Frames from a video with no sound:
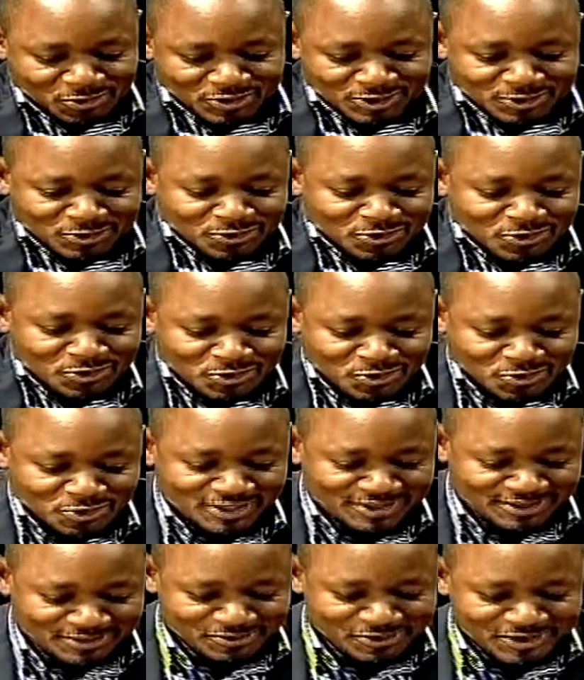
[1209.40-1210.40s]
went to school
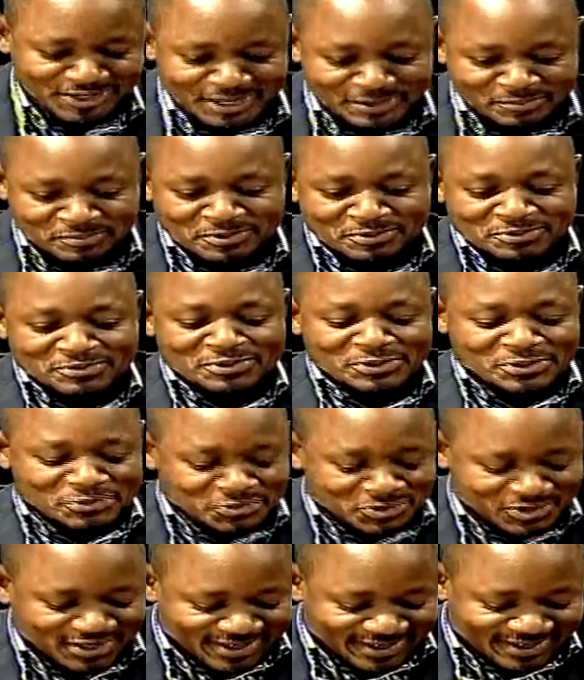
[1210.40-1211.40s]
with is very happy to see
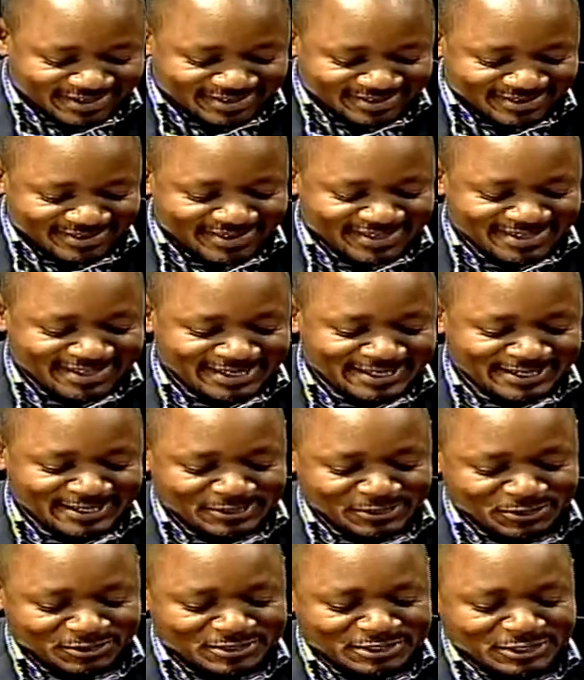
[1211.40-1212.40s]
you here. He's called
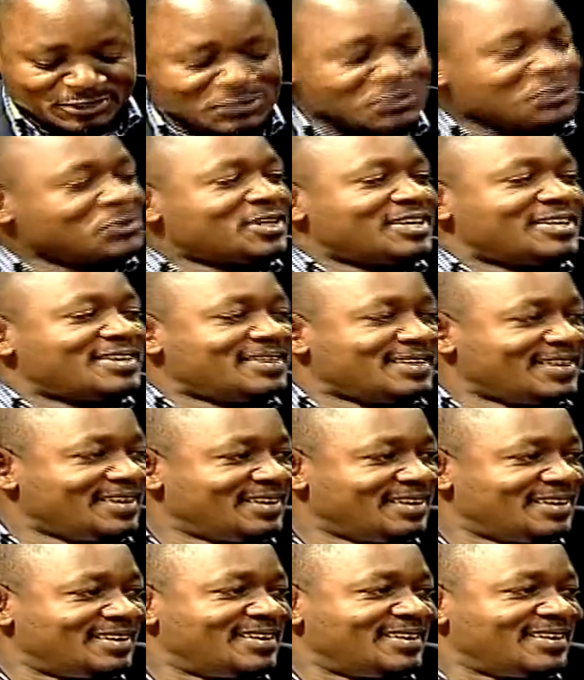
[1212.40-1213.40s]
Dr. Ngugi,
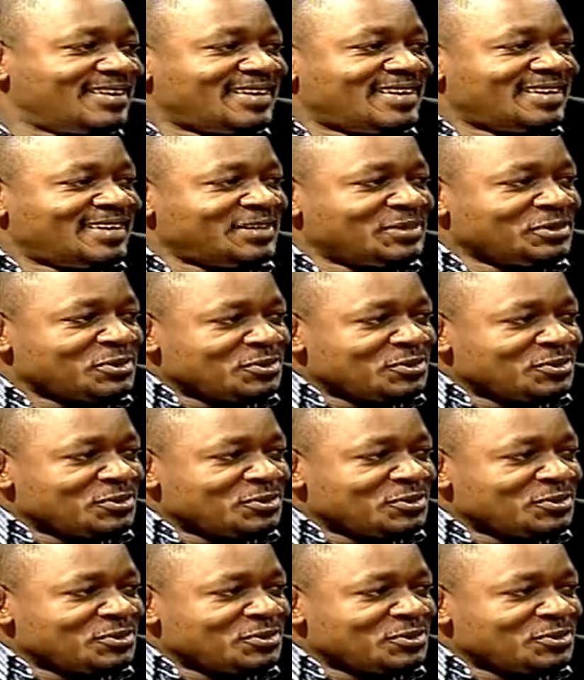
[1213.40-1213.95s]
an old